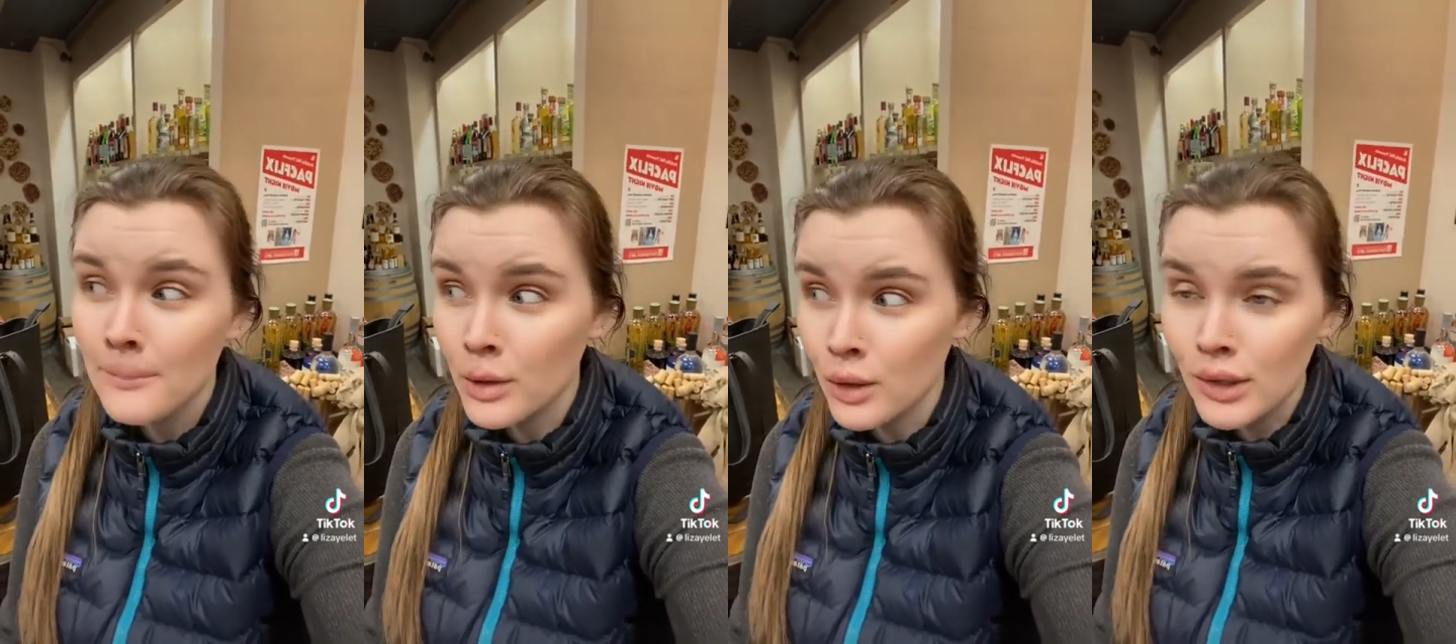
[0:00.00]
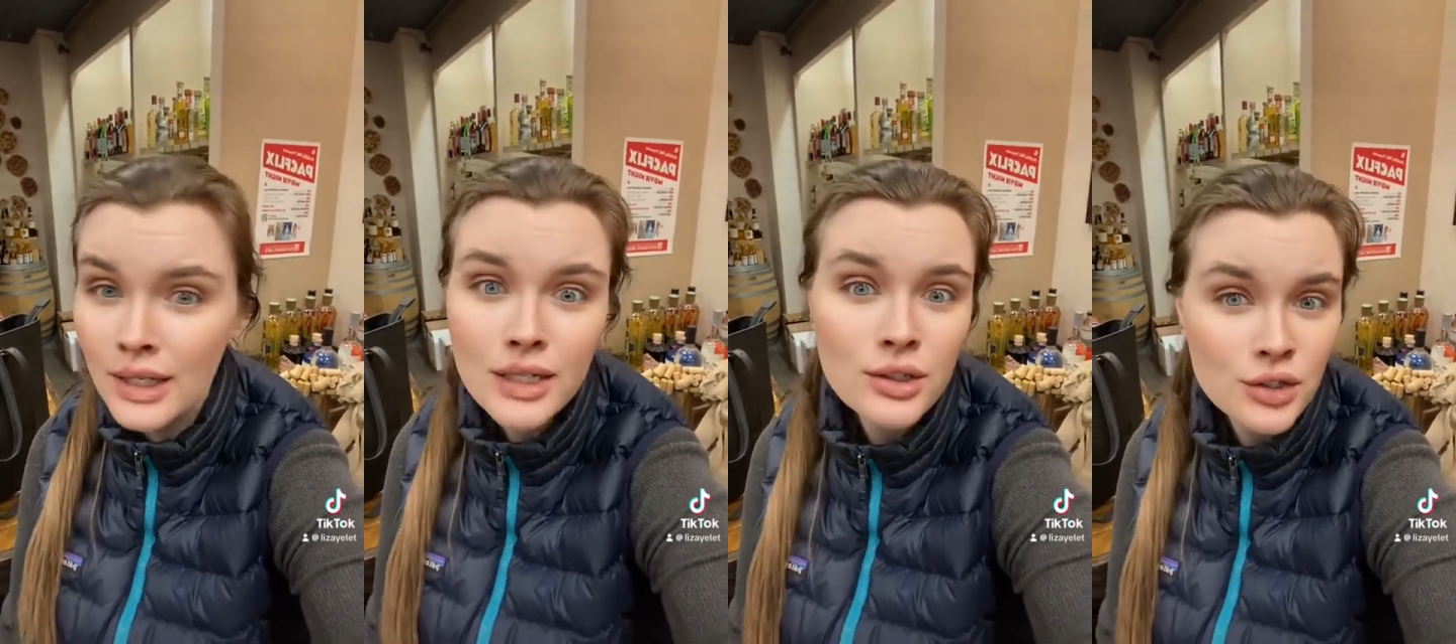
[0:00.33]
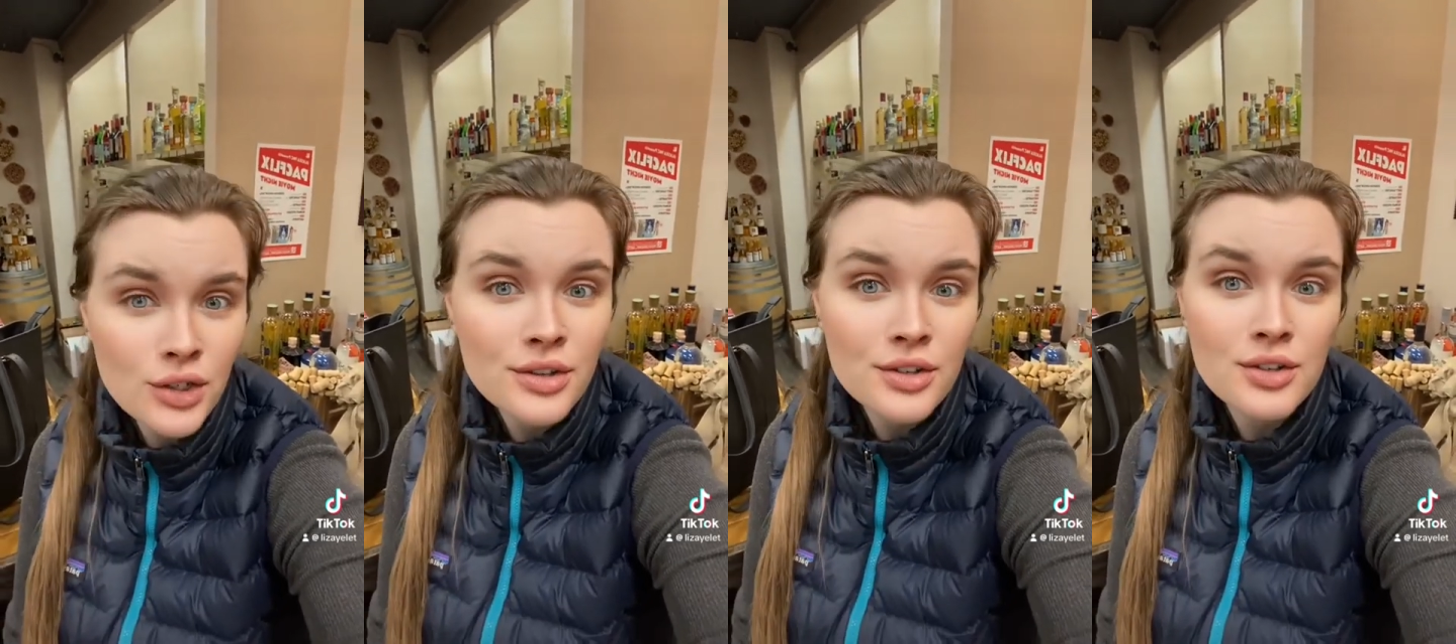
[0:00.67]
Pretty
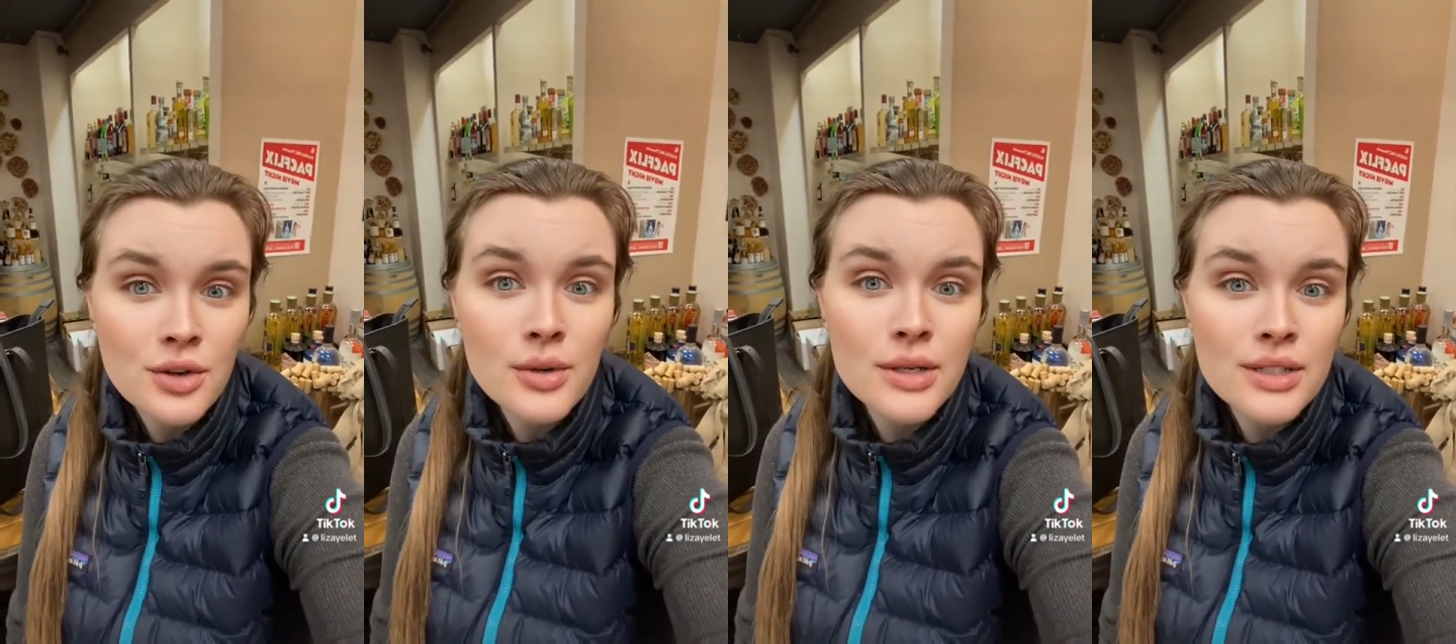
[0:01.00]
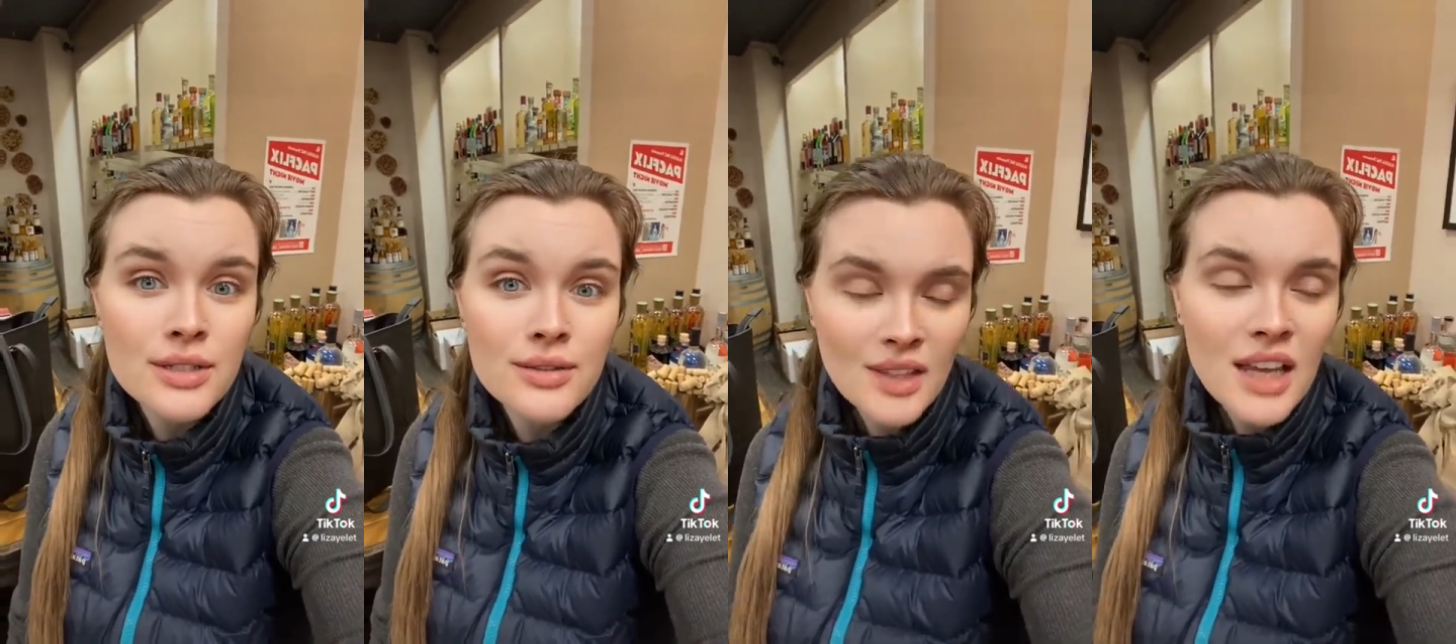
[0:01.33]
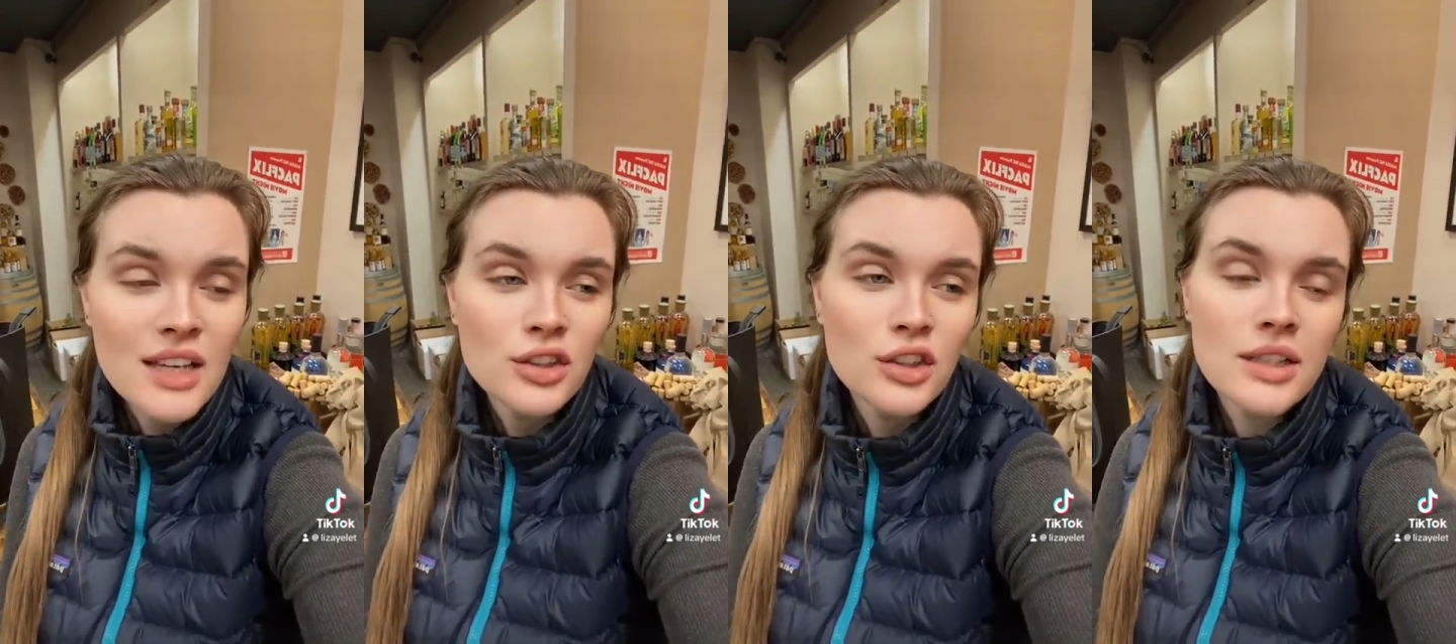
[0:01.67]
sure they're yours.
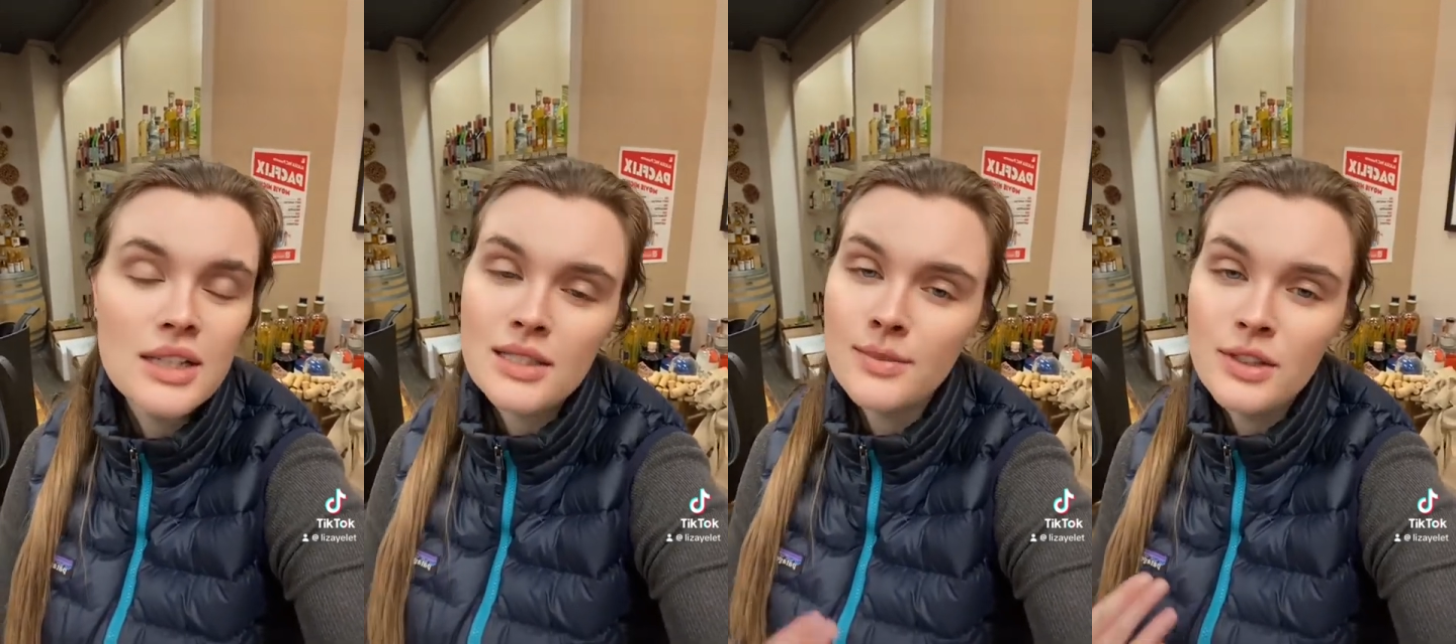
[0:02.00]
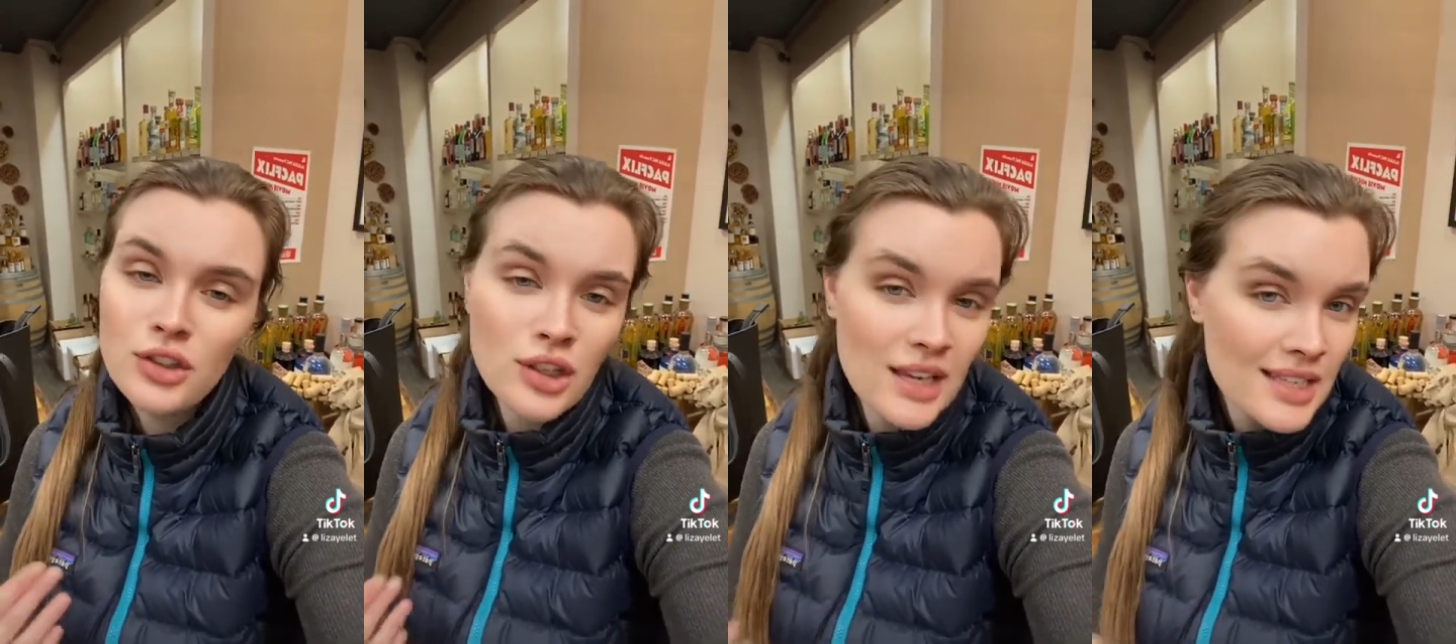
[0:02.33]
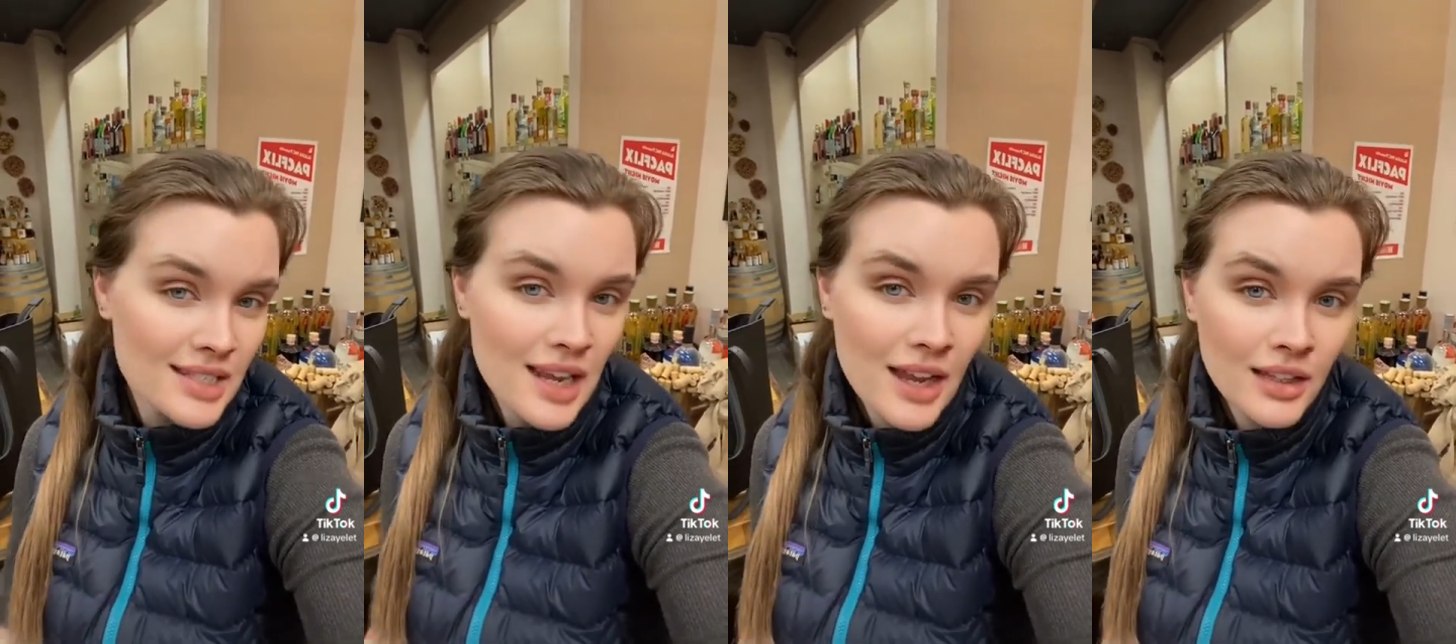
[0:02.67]
She tells me she has
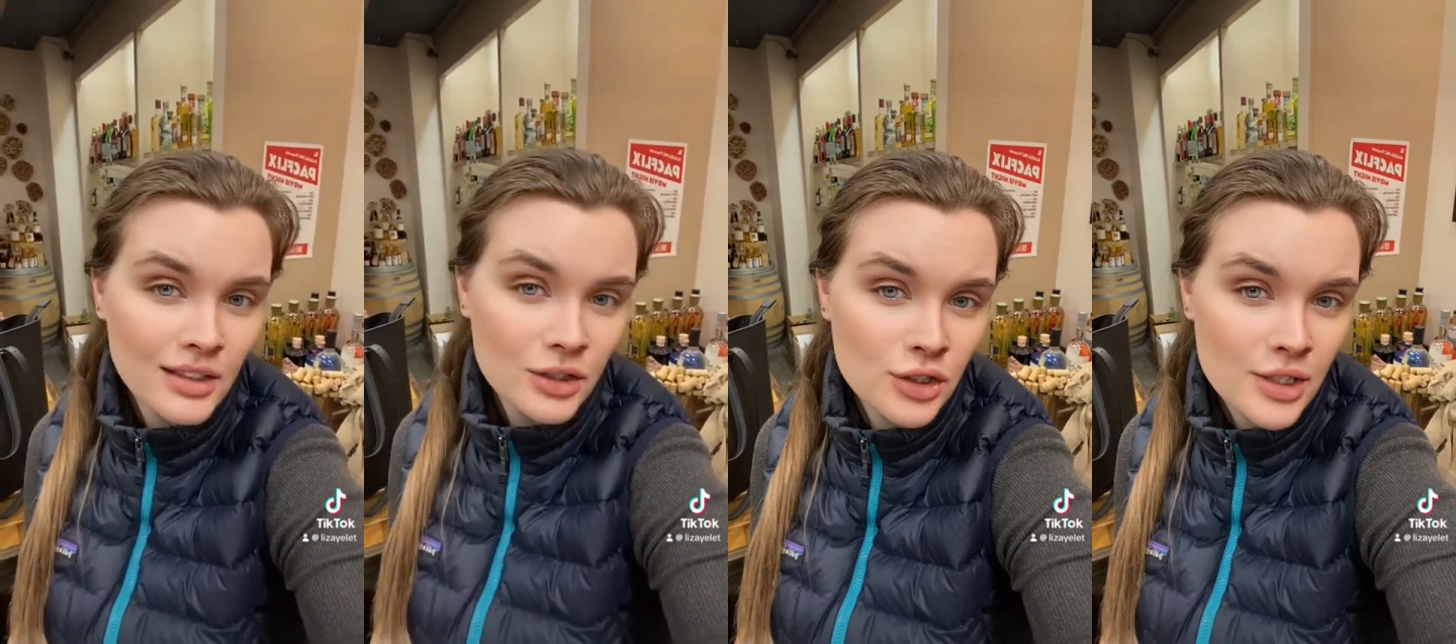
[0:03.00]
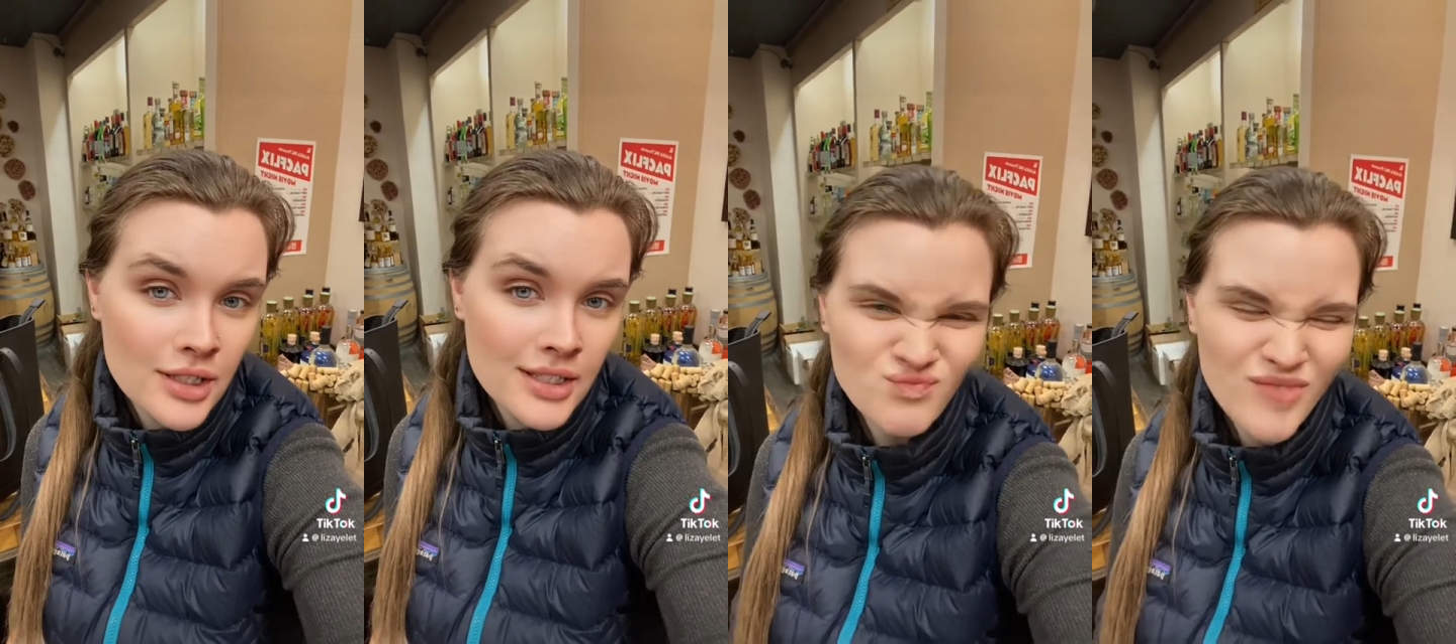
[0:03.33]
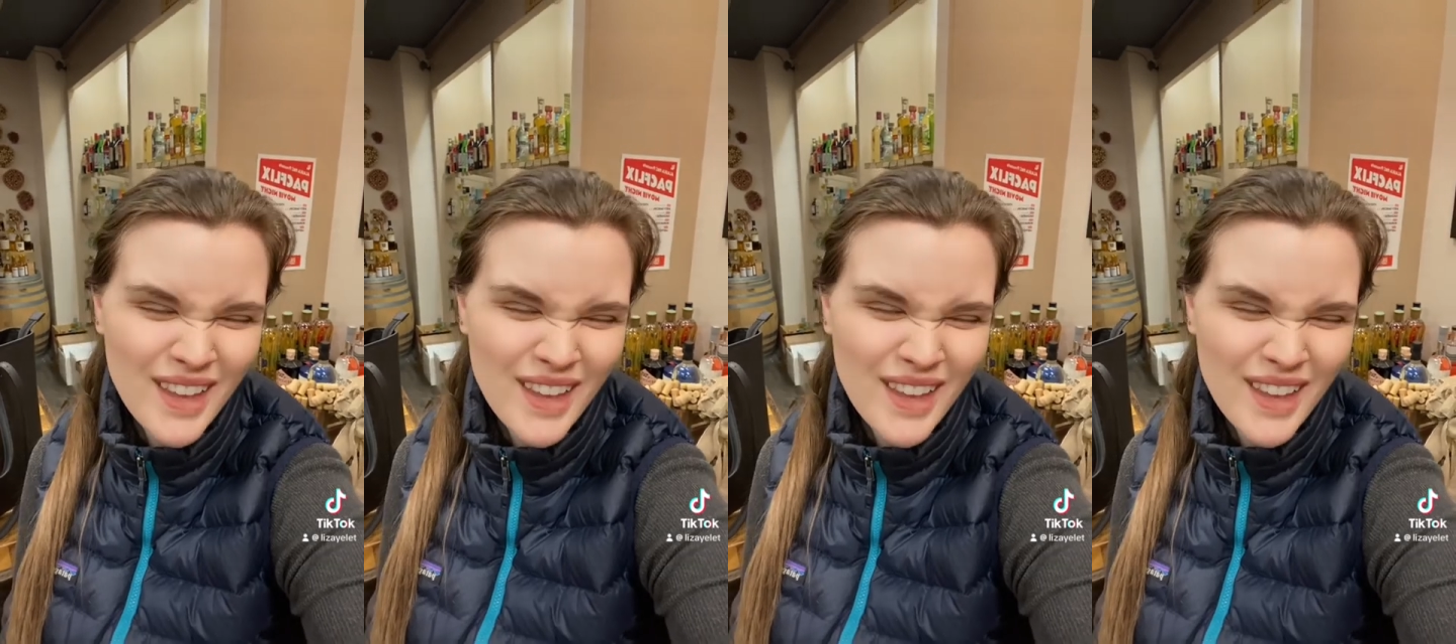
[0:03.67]
allergies